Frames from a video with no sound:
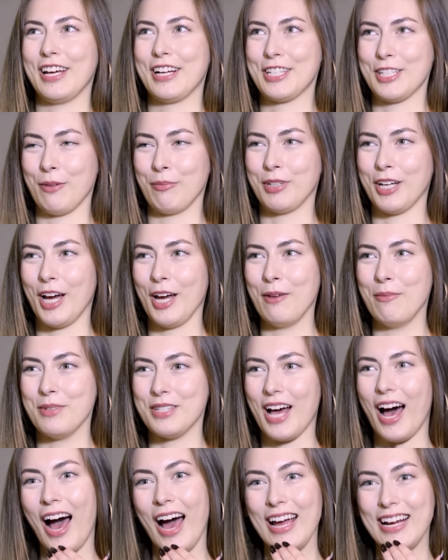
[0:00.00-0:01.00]

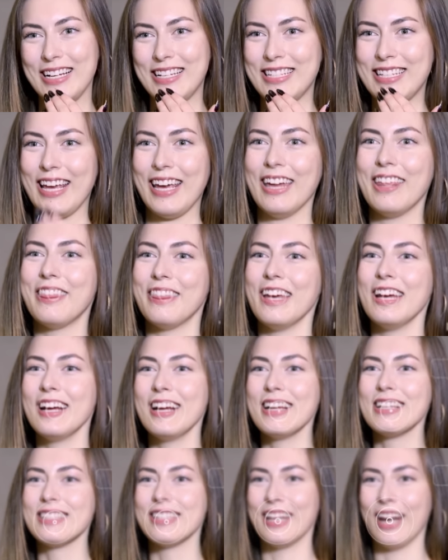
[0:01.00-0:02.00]
sometimes I say
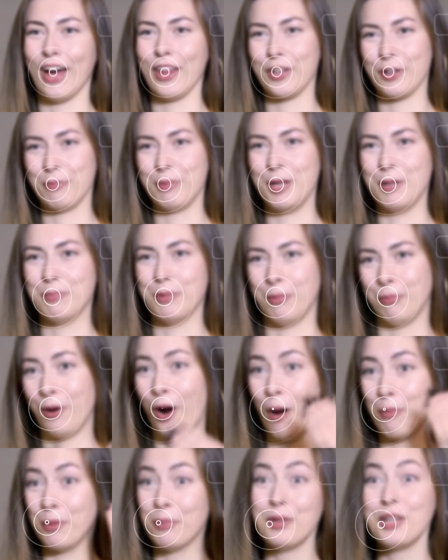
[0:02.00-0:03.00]
things that other people
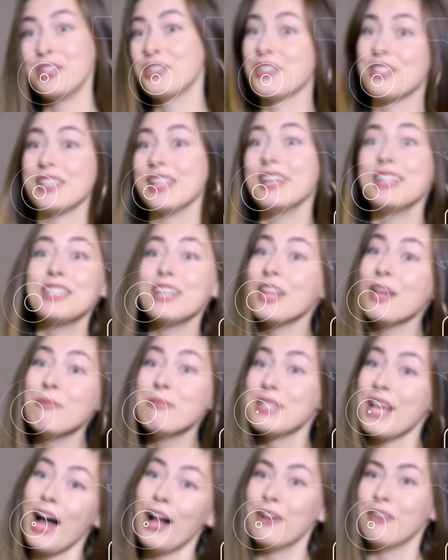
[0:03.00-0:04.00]
probably just think to
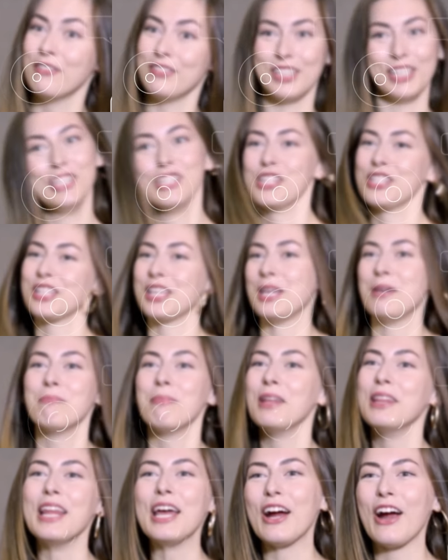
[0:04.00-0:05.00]
themselves and just
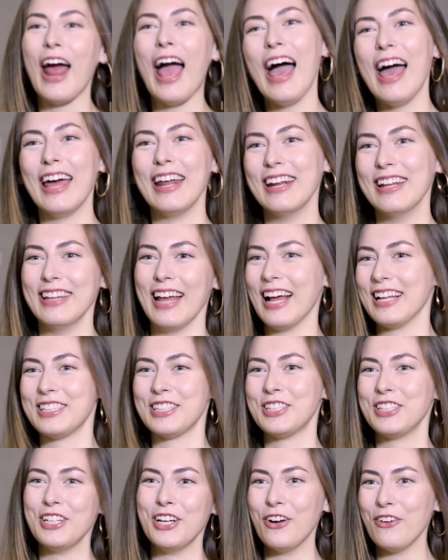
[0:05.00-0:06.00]
keep in their head. And
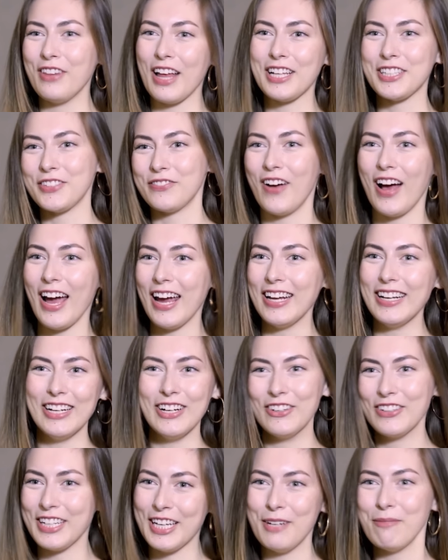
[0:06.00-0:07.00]
that's, you know, that's fine. You
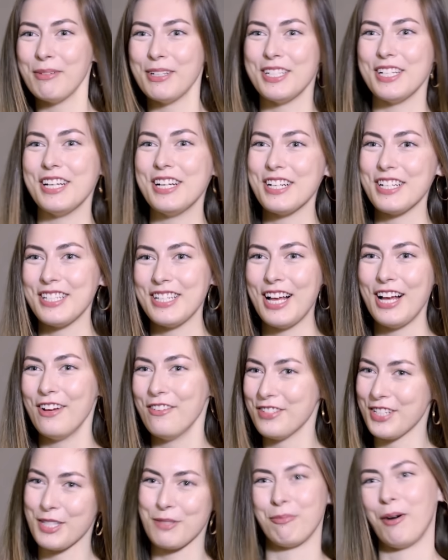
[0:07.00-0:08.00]
know, keep it to
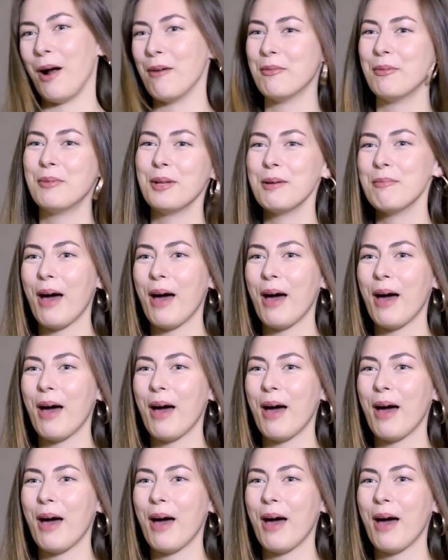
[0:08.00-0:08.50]
yourselves. It's probably